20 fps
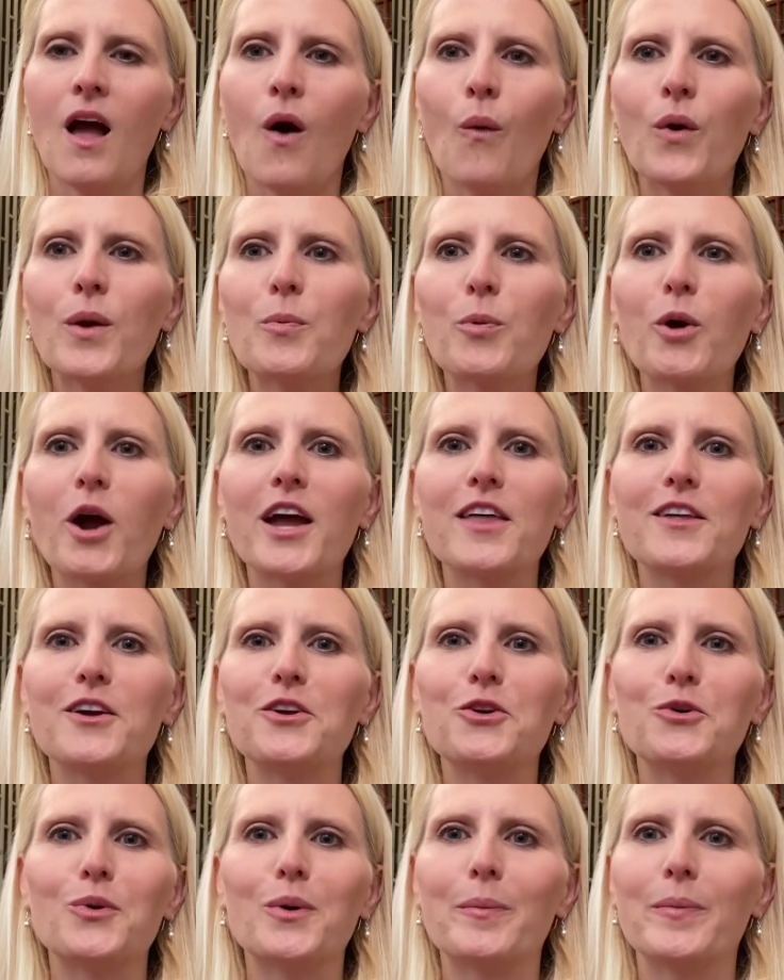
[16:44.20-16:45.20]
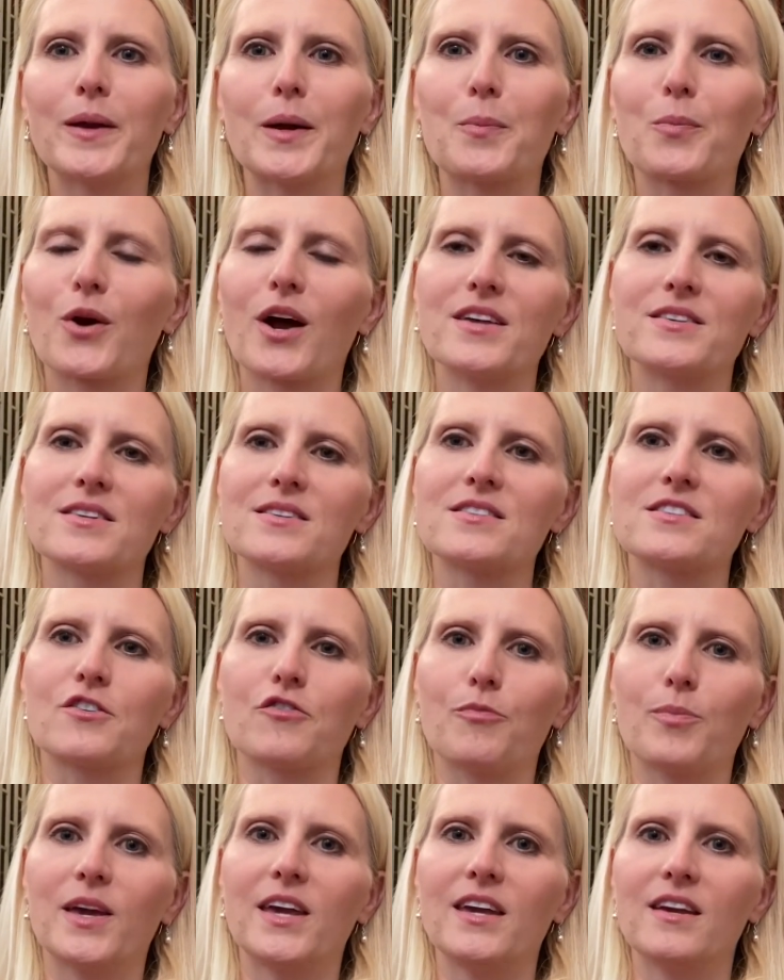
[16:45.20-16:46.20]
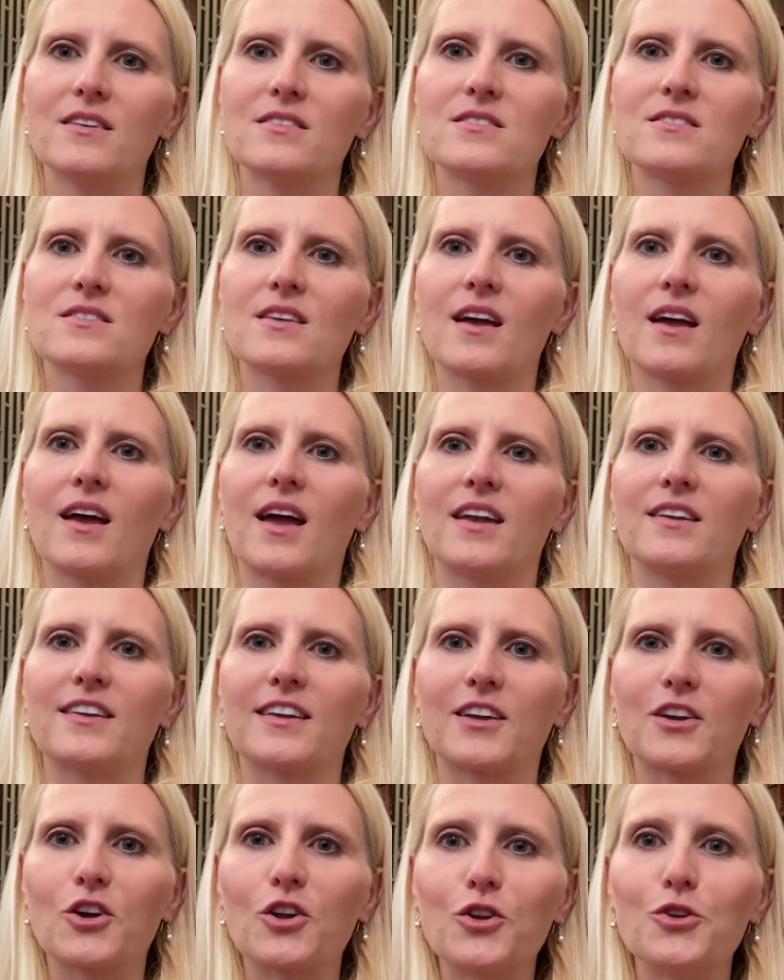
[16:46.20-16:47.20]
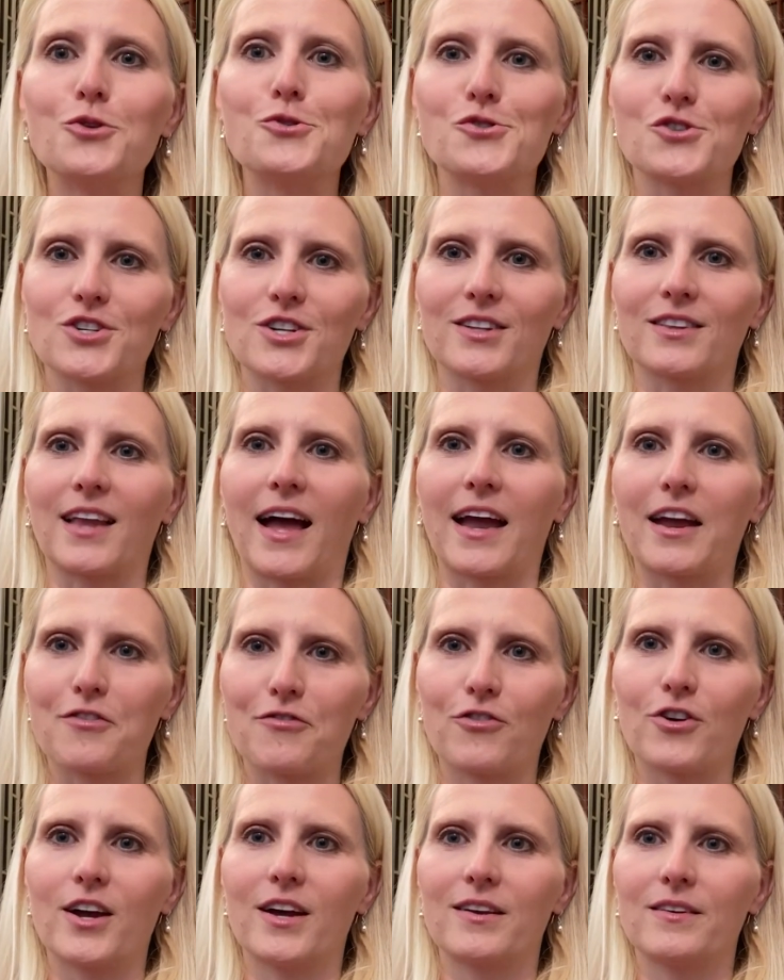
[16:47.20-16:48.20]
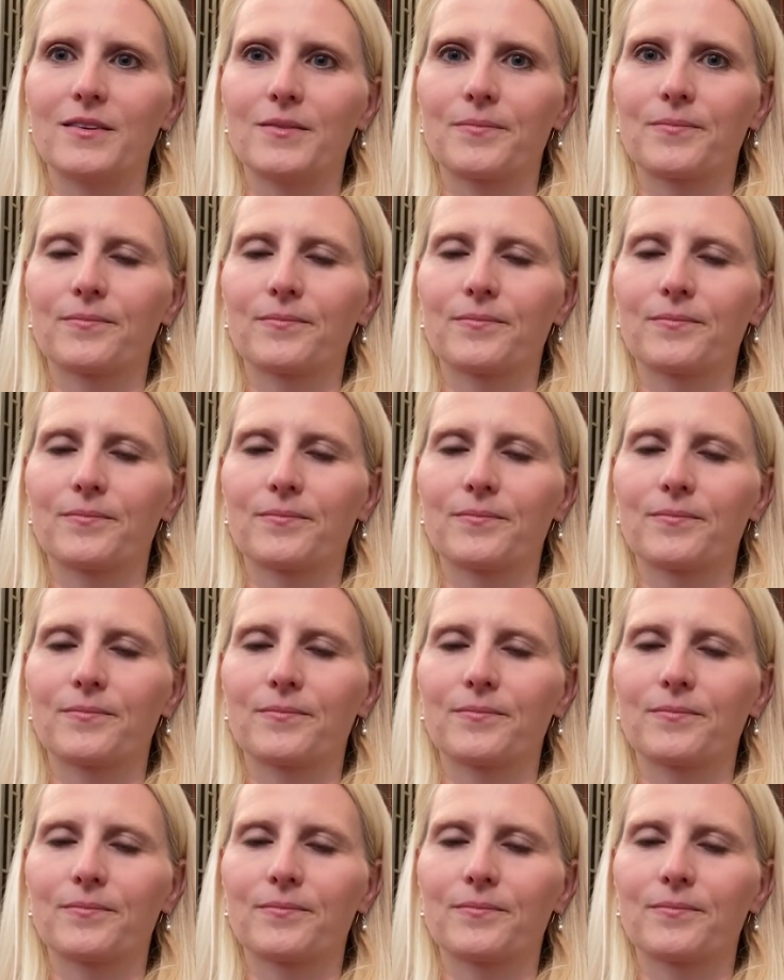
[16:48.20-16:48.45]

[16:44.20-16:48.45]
We pray that you will be a presence of peace and inclusion like Fred.